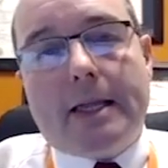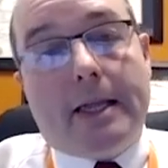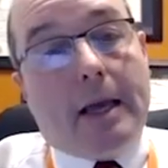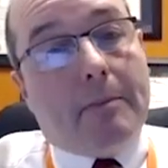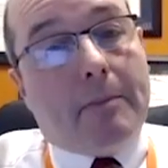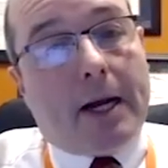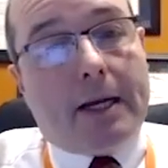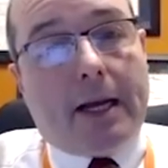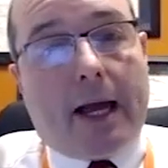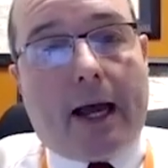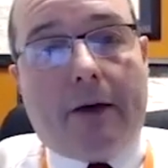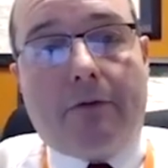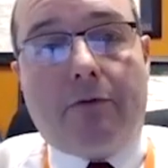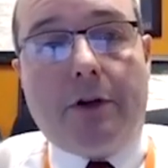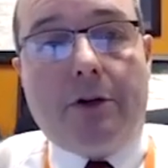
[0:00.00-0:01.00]
They might
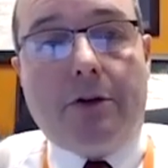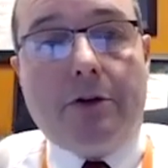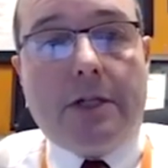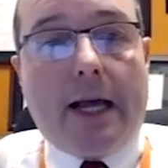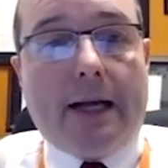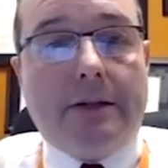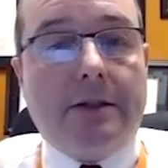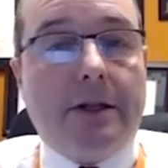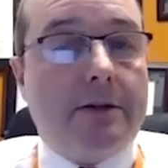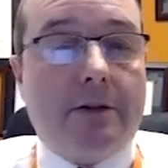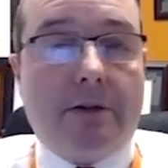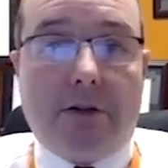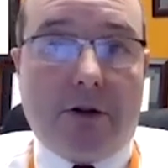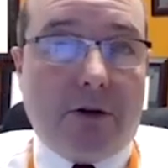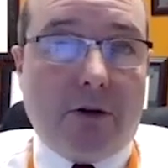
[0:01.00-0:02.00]
have reduced
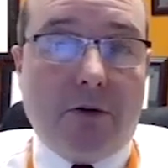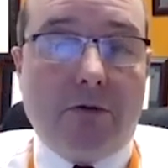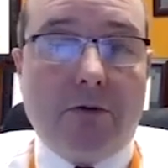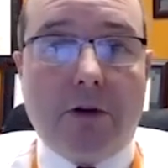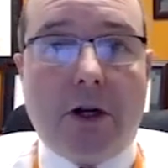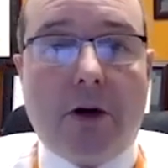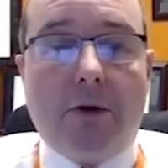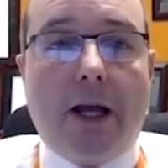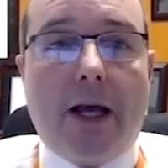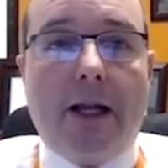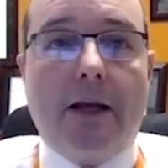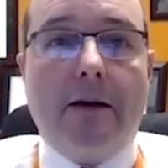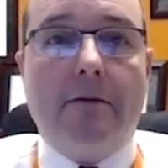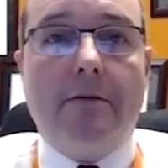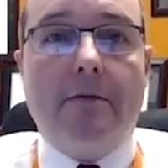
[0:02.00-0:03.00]
access to, you know,
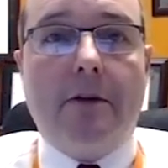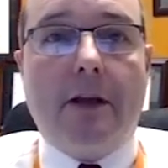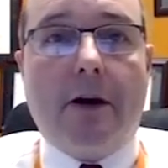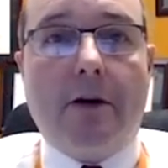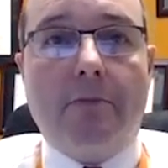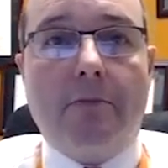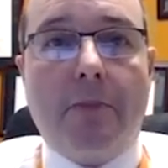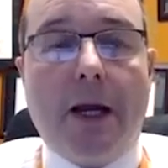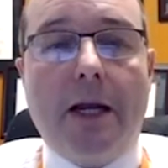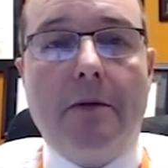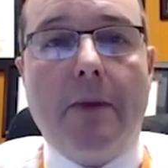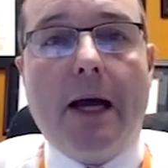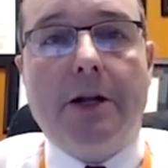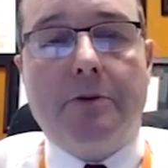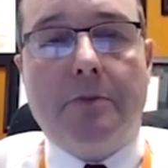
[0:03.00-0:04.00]
getting their pain
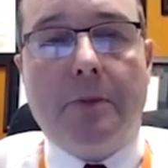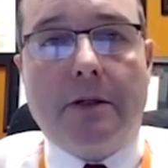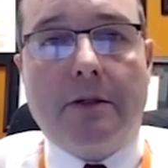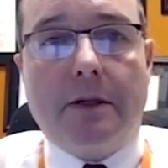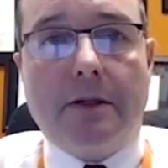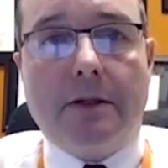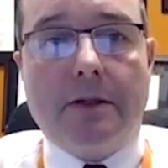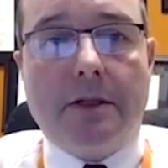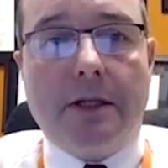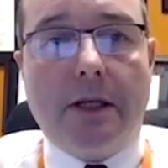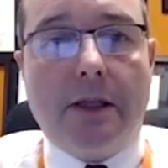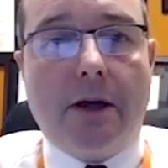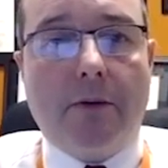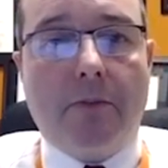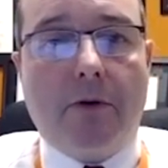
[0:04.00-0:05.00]
management to see
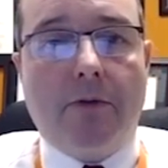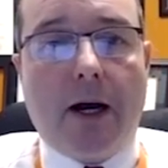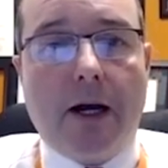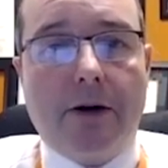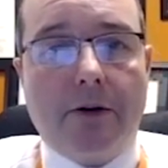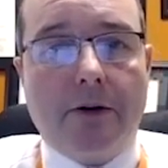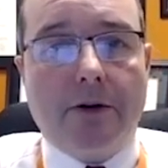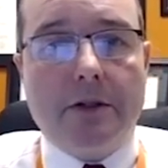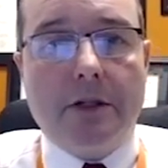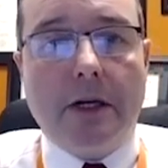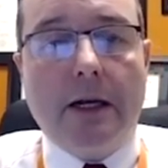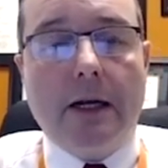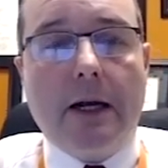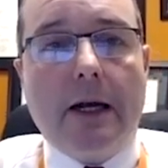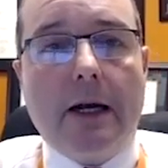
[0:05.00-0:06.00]
their providers.
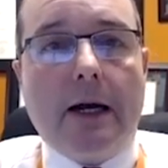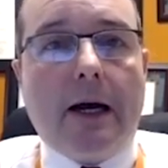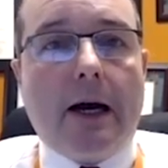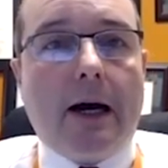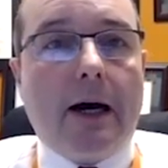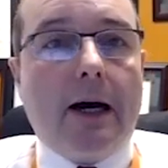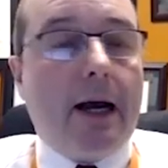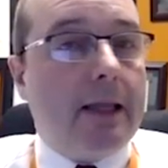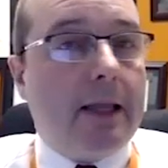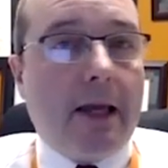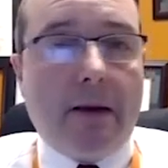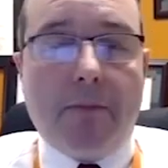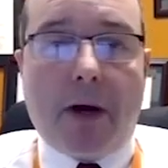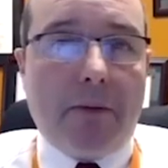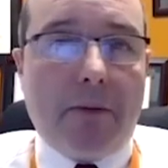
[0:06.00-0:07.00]
And
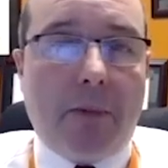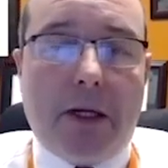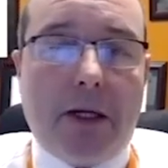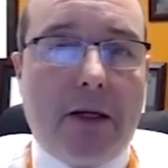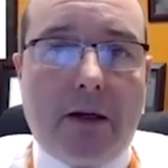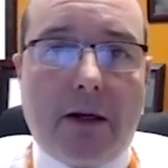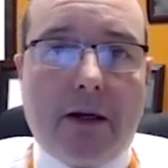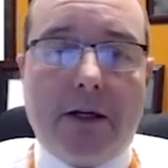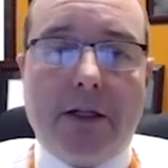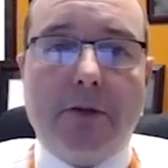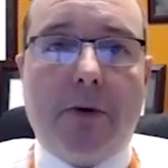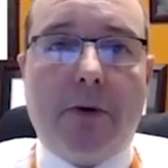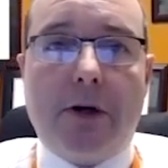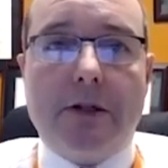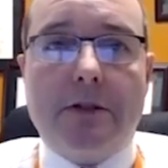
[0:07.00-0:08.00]
they might be
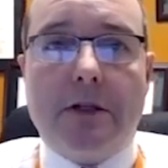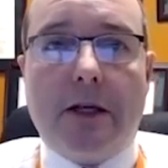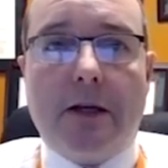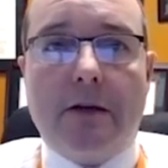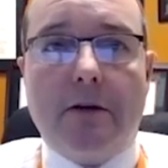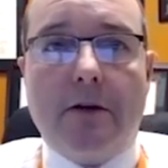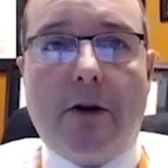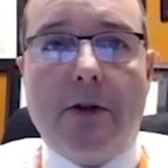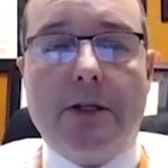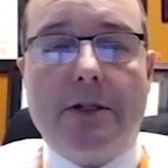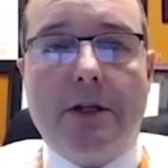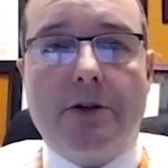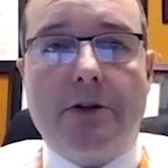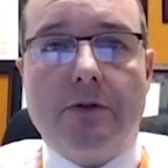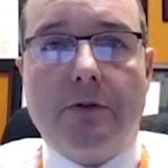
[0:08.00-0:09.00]
experiencing, you know,
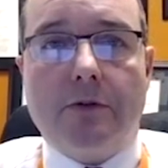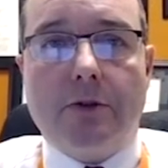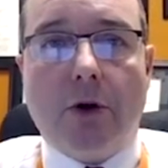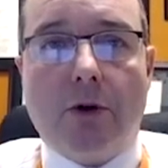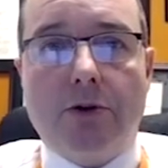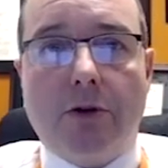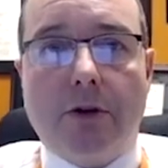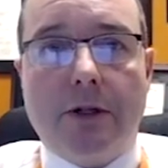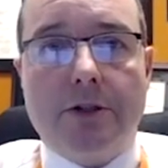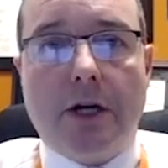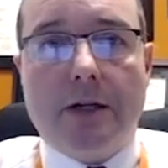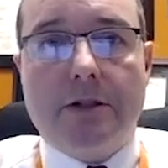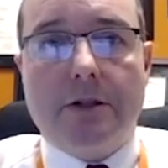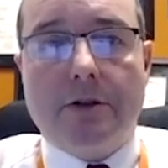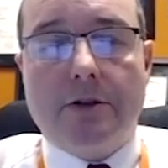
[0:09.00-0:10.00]
these issues of social
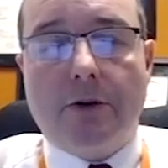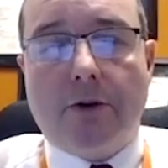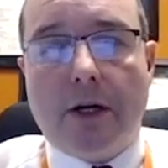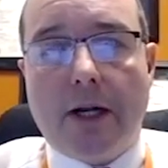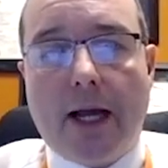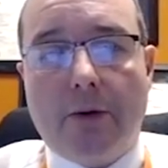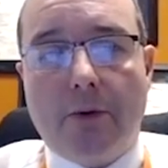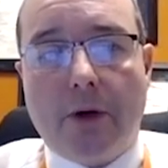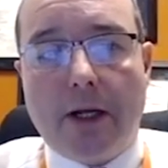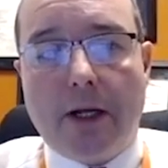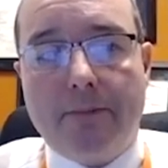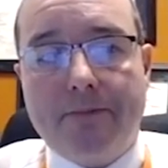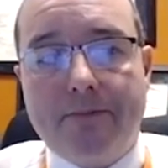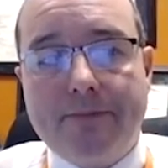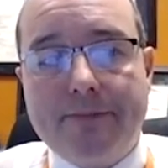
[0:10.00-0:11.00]
injustice or inequity.